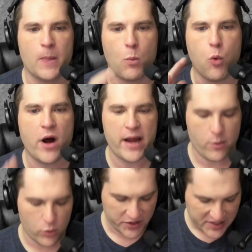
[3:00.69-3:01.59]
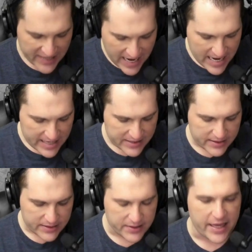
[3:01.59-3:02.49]
What I say is
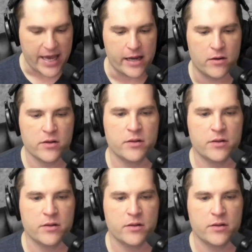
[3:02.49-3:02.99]
is that